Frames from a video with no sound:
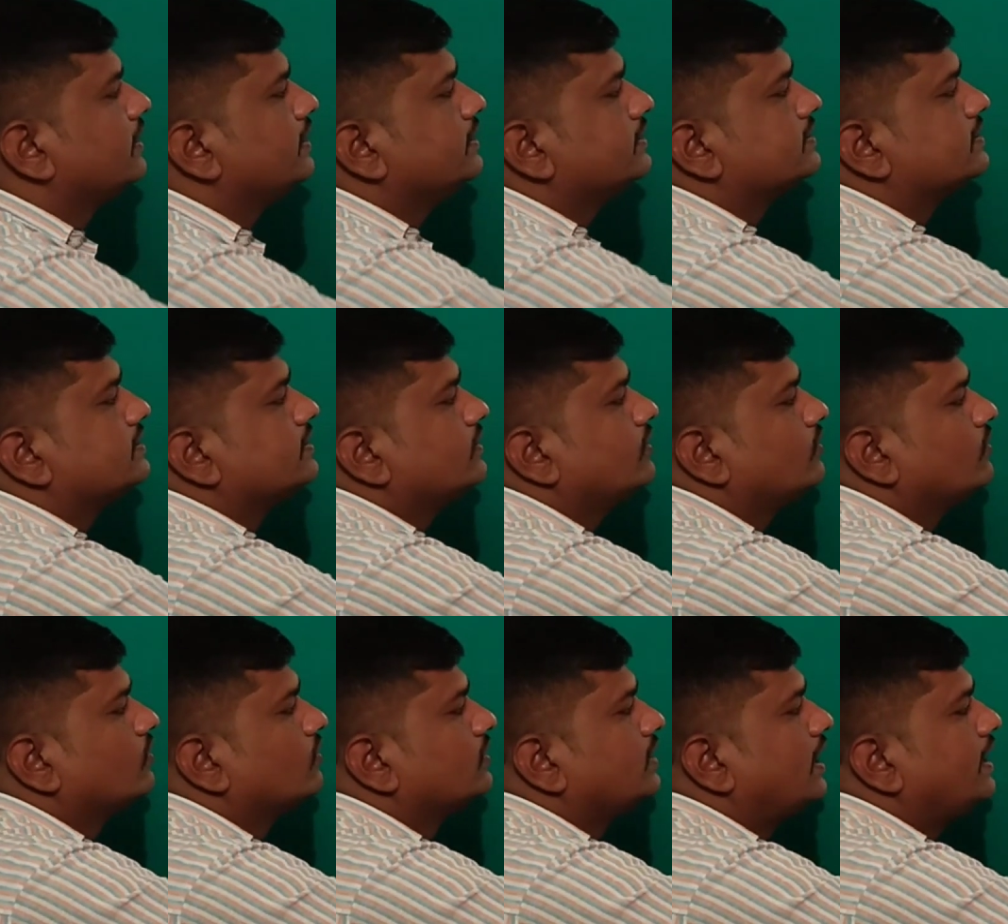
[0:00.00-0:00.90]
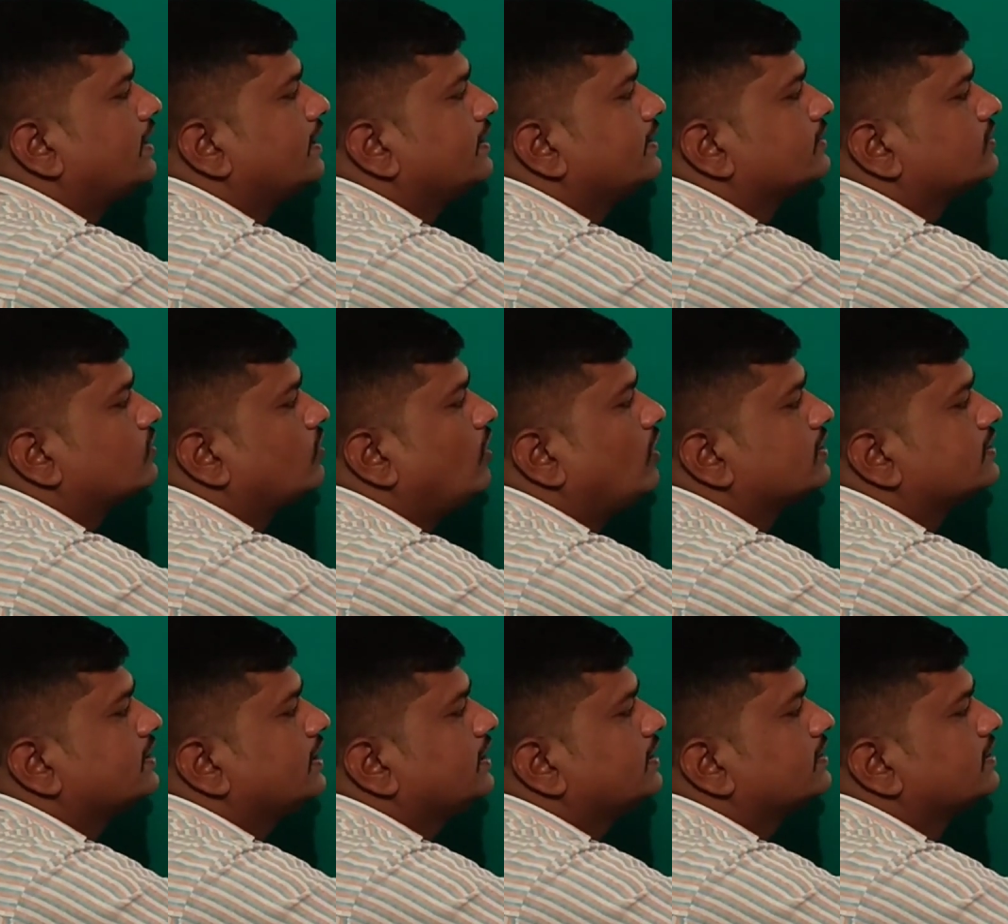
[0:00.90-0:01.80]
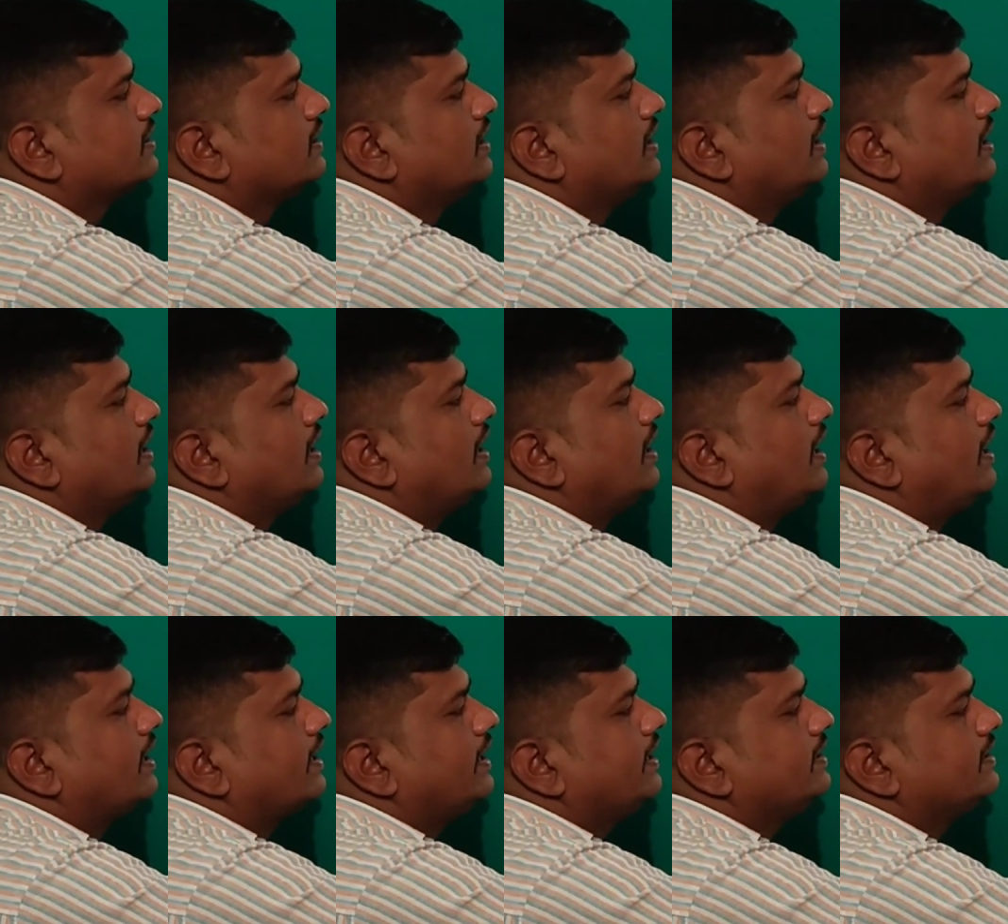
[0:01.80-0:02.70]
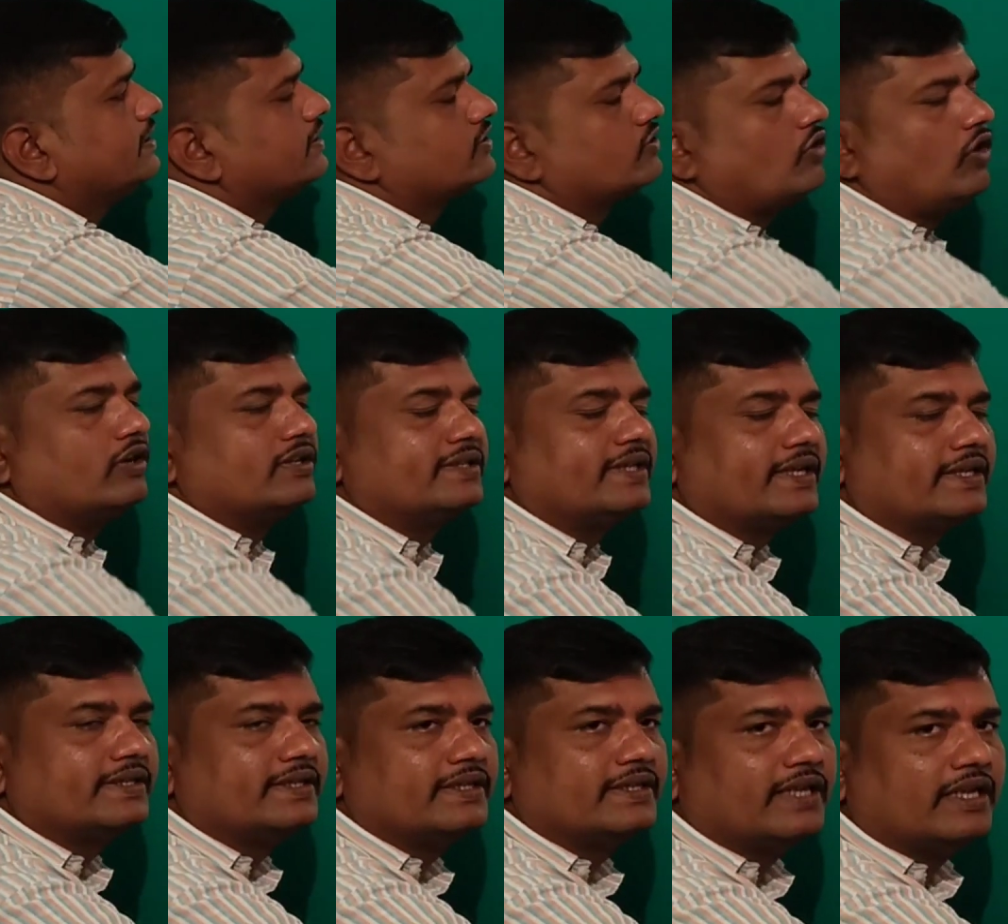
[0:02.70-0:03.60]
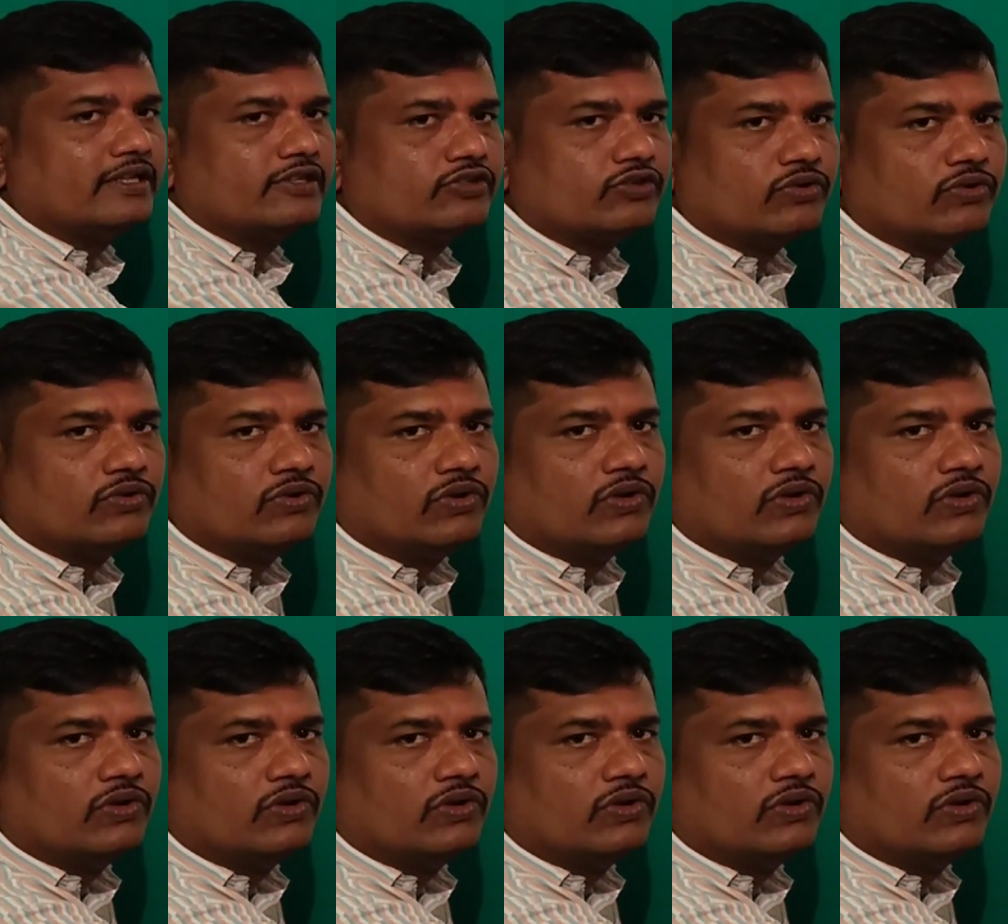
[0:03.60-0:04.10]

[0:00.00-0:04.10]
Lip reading: is, you know that it is cos x. Again this cos x is uh,